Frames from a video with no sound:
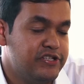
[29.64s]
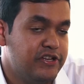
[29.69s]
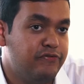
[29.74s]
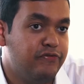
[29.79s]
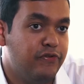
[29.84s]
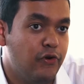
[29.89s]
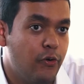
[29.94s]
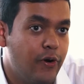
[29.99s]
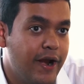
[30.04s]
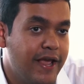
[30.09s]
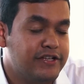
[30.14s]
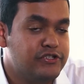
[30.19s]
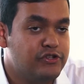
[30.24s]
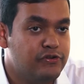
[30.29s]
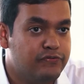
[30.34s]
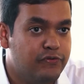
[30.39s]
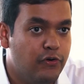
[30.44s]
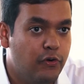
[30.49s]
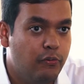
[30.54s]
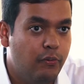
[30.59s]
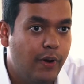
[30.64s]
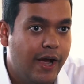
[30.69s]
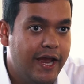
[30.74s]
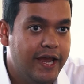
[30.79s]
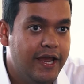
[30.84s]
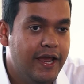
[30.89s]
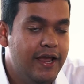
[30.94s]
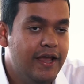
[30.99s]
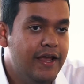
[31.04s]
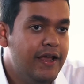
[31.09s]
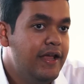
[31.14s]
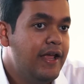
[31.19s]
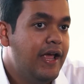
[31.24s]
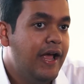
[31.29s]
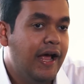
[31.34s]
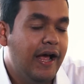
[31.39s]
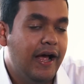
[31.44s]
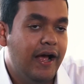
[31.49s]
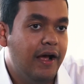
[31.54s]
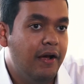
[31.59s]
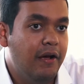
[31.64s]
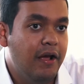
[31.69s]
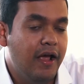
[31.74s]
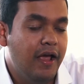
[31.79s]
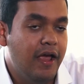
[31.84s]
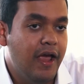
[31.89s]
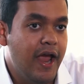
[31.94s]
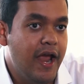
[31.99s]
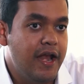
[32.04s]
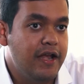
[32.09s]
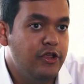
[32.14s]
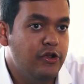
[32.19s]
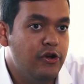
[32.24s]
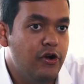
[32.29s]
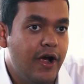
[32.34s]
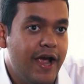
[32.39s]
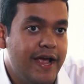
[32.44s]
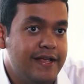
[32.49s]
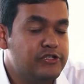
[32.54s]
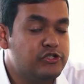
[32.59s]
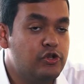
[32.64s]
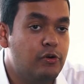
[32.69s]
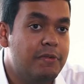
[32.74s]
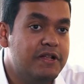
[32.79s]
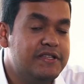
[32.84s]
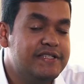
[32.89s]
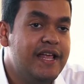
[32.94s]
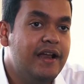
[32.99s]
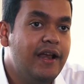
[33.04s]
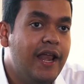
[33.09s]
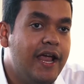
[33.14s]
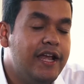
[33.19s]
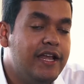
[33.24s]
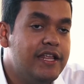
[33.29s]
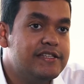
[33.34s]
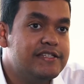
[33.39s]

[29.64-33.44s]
at floor X or floor Y, and has so much sunlight. He